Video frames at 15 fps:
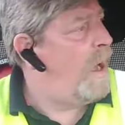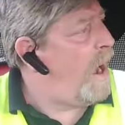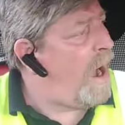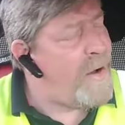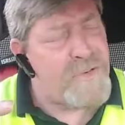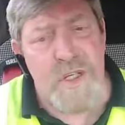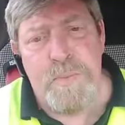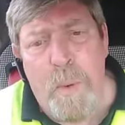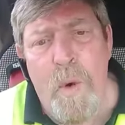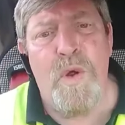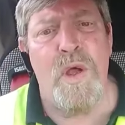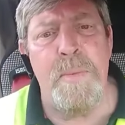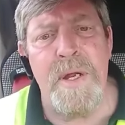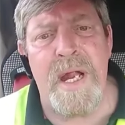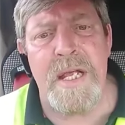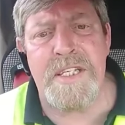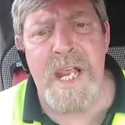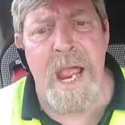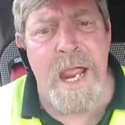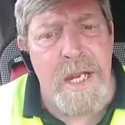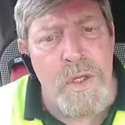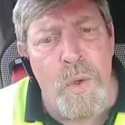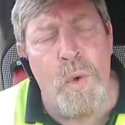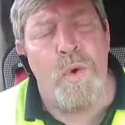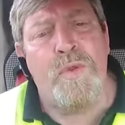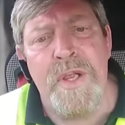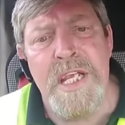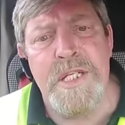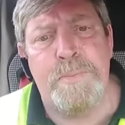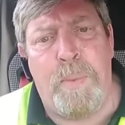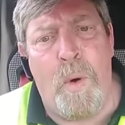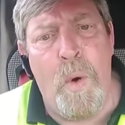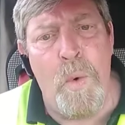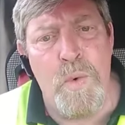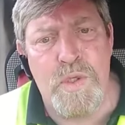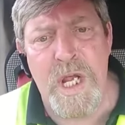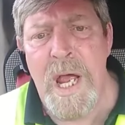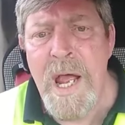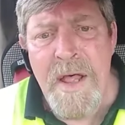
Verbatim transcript: I've spoken about this. Ignore these polls.